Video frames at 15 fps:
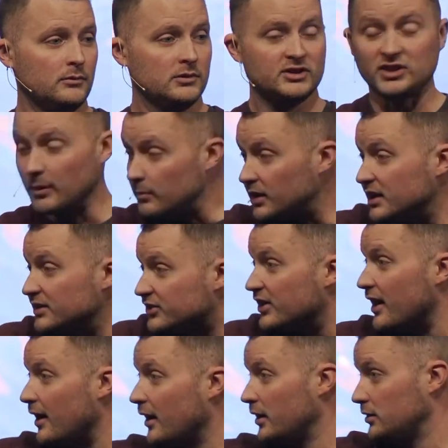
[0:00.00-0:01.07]
Somebody is
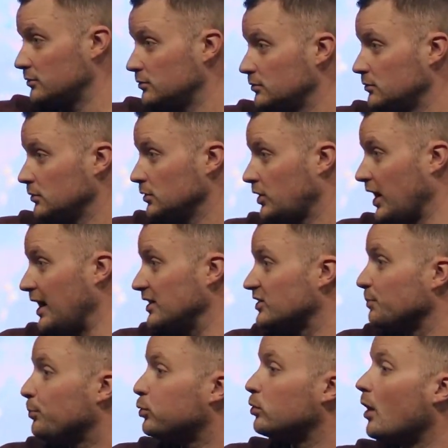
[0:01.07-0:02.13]
there, okay? It's
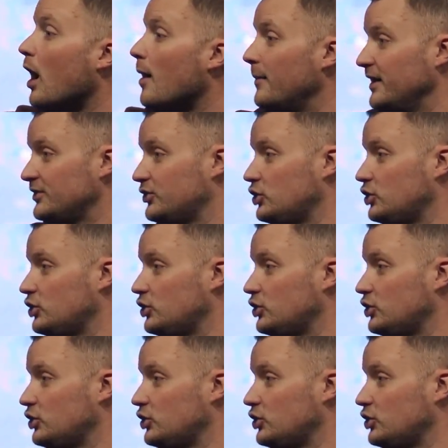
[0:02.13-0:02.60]
a promise.